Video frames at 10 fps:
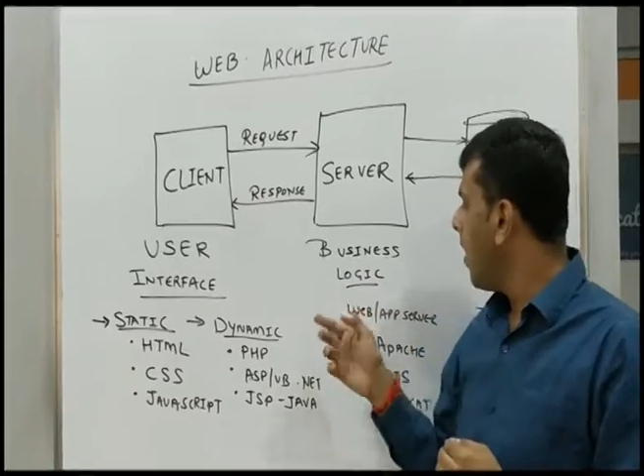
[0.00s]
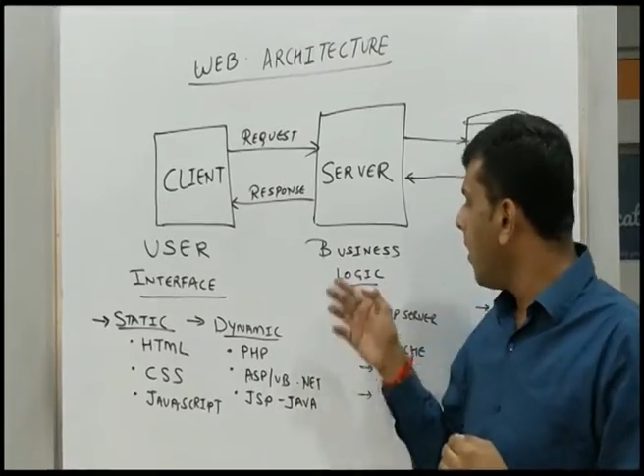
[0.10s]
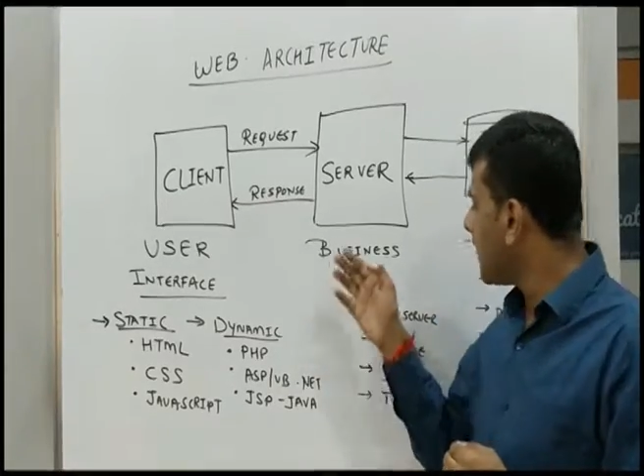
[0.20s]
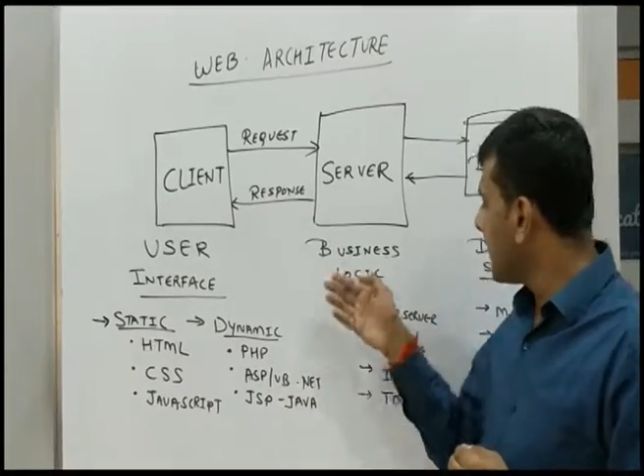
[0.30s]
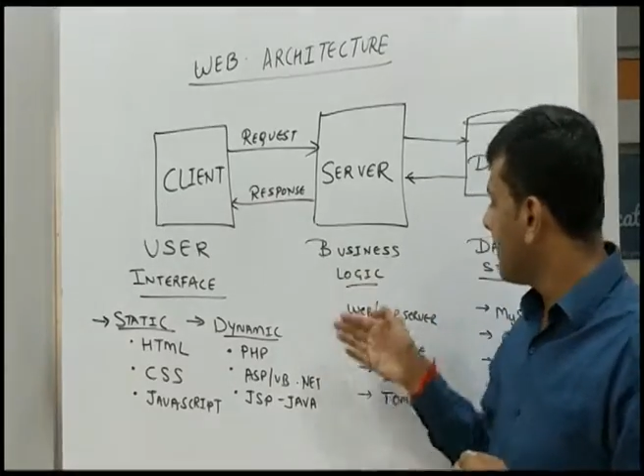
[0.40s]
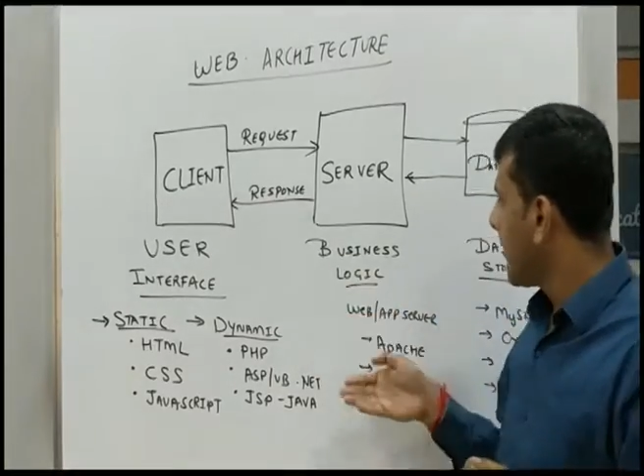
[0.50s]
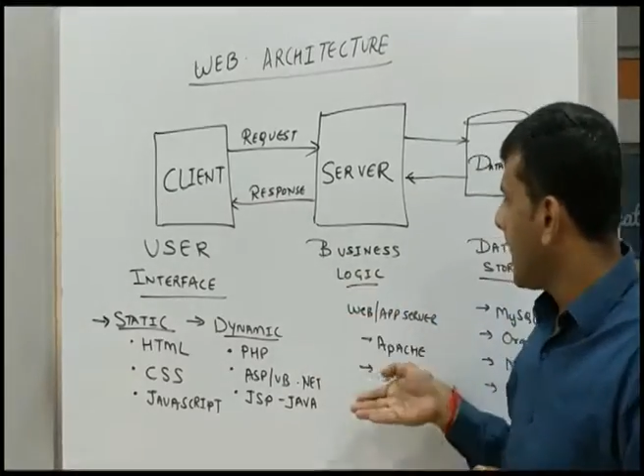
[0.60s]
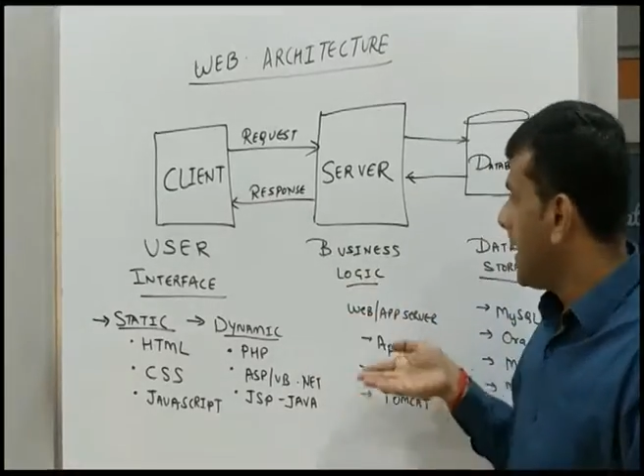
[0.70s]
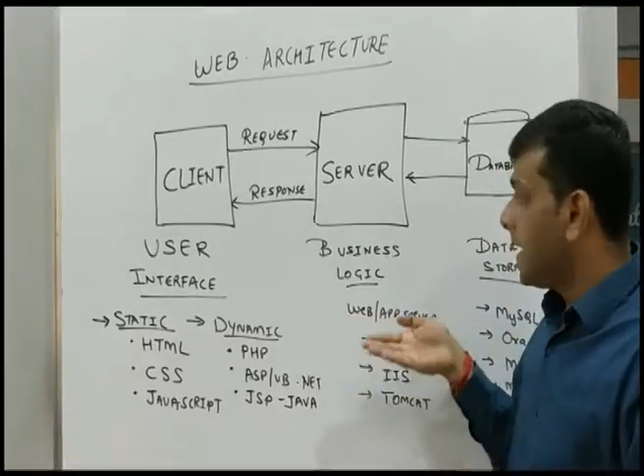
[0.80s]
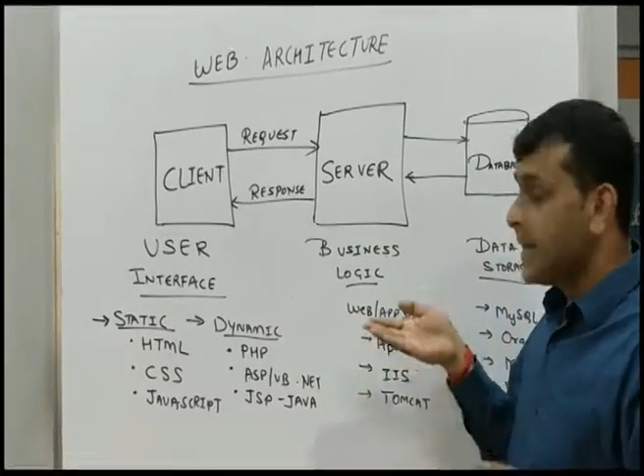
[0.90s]
Okay,
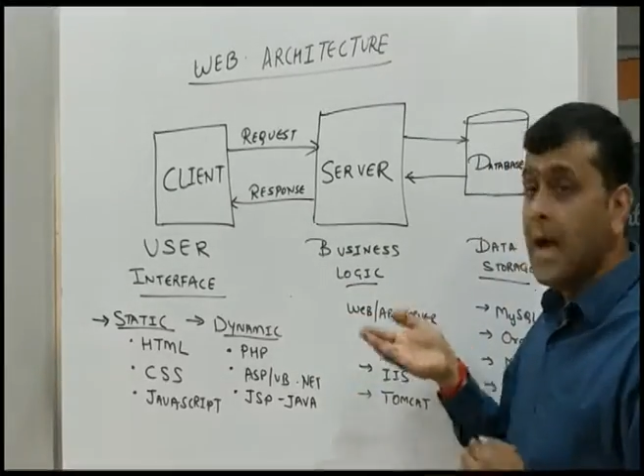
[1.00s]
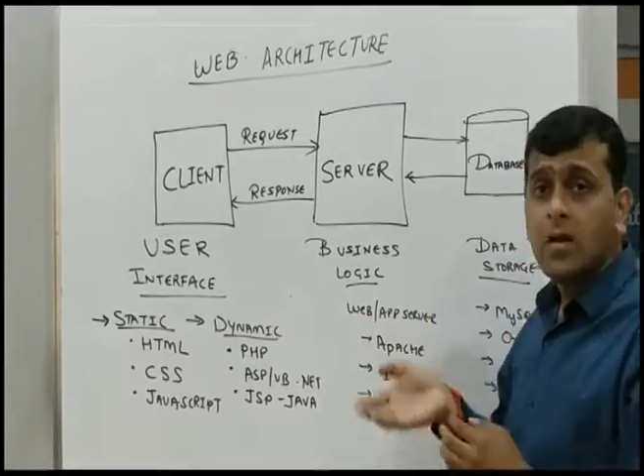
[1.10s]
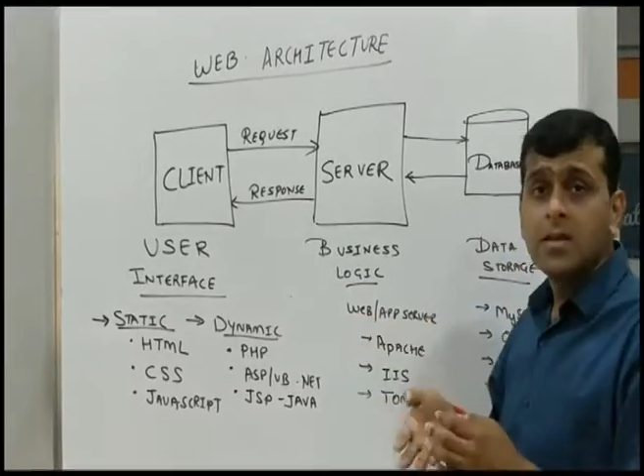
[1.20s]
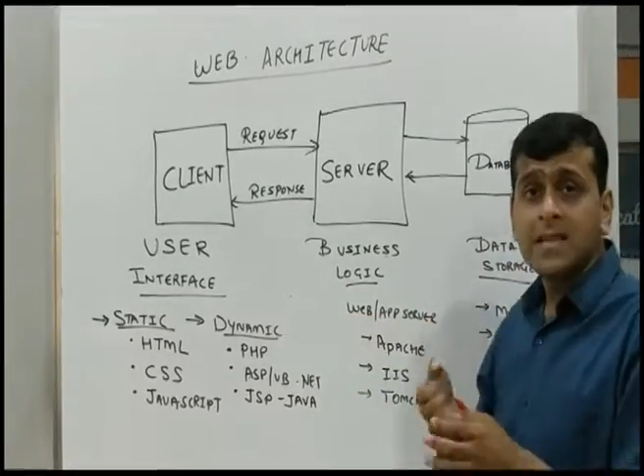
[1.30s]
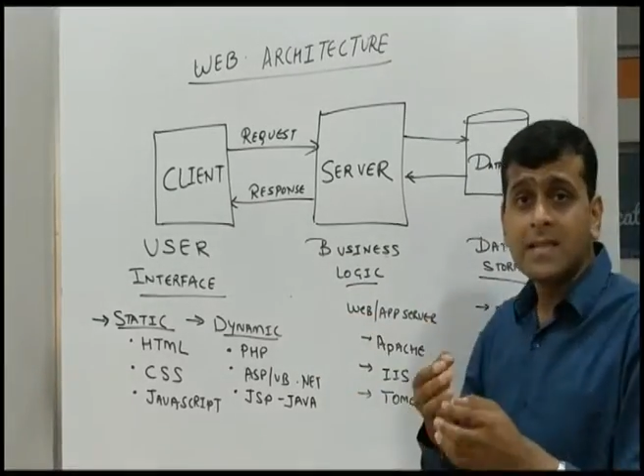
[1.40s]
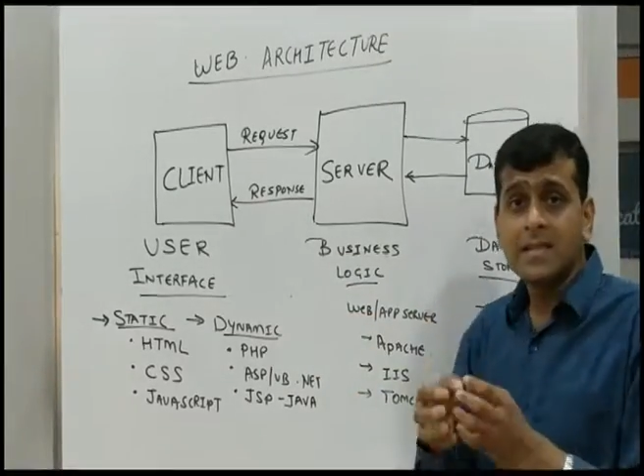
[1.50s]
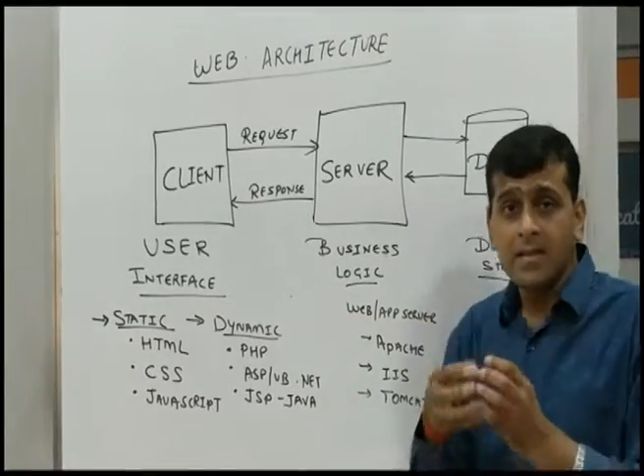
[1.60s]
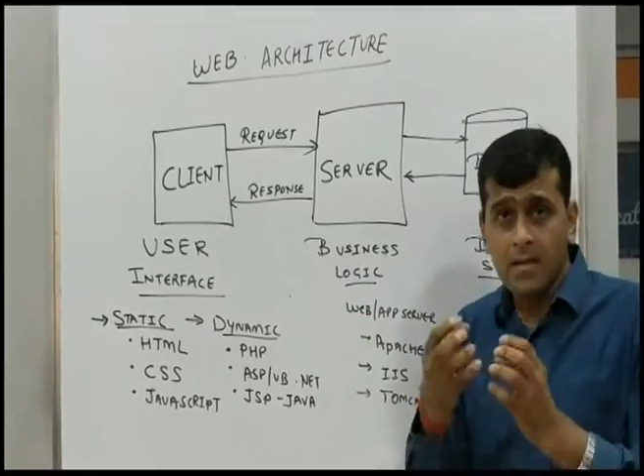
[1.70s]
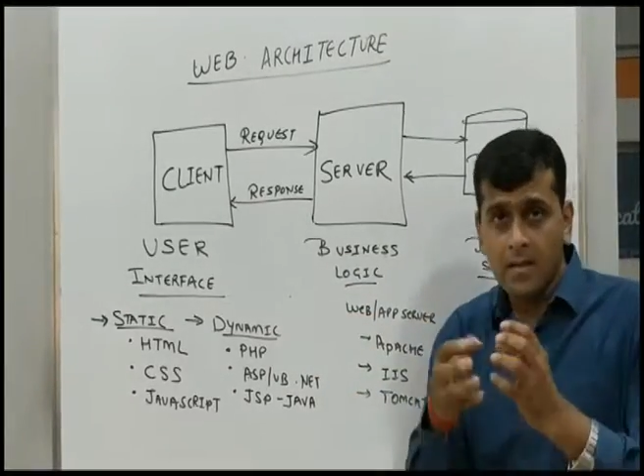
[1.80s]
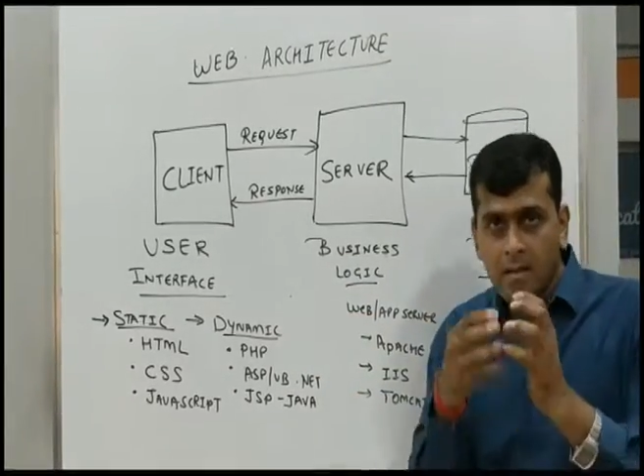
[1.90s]
now this